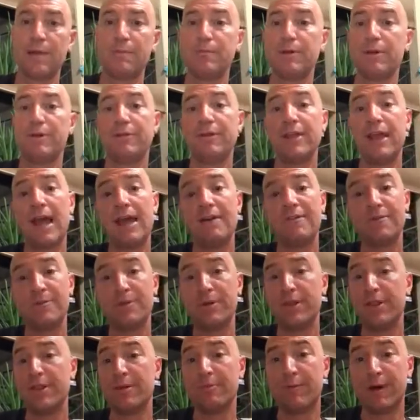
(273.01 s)
But if you haven't
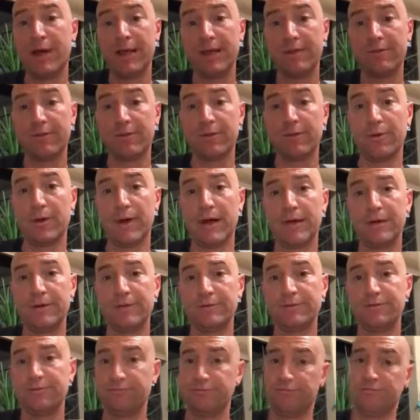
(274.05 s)
been on the bike for a
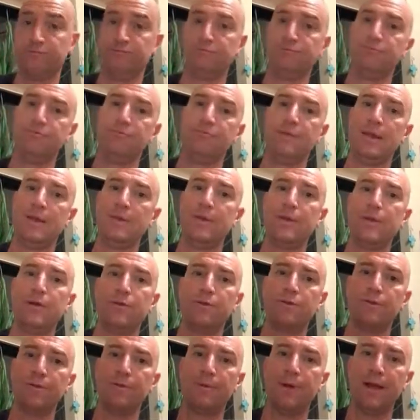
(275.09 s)
while, maybe go
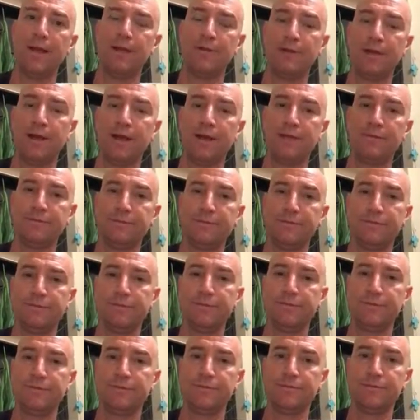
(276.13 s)
for a bike ride.
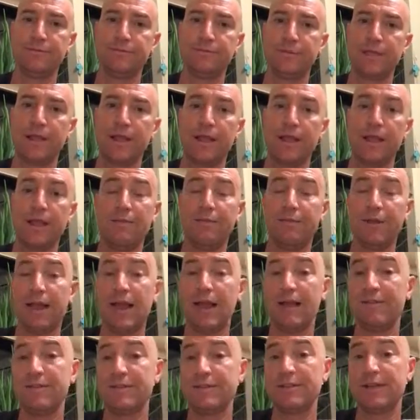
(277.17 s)
If you
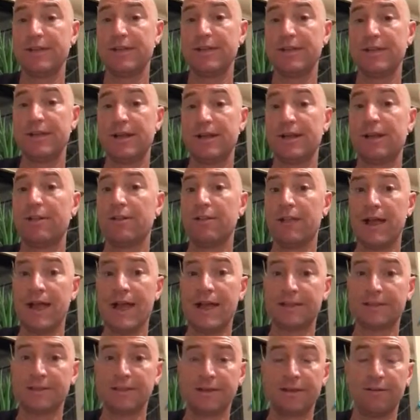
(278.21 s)
haven't done a
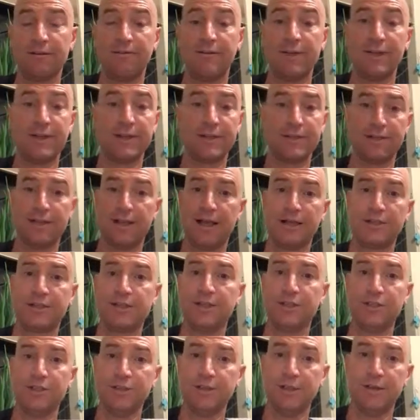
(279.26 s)
class, like a fitness class
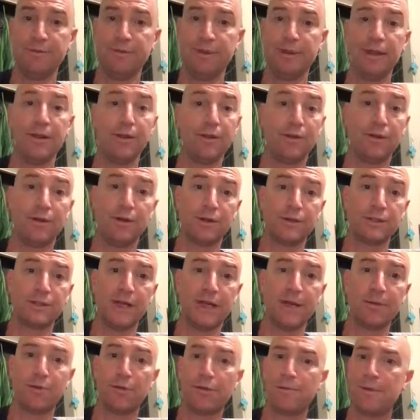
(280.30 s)
at a gym in a long
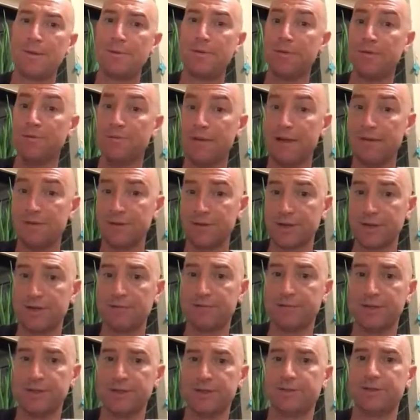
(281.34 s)
time, or maybe you've never done a
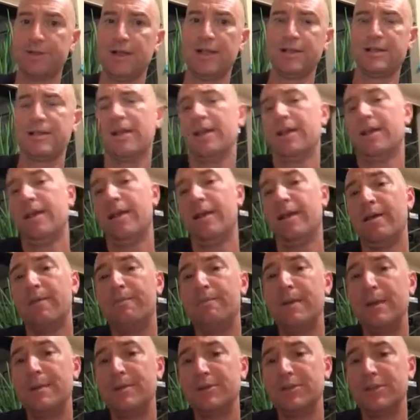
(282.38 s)
fitness class,
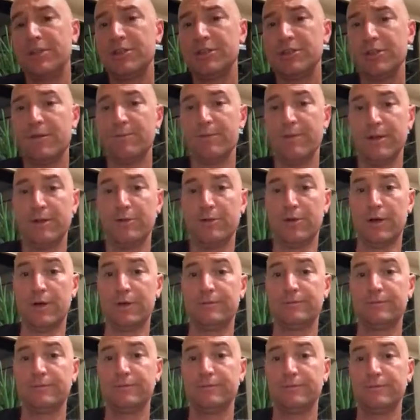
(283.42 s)
maybe just jump in one.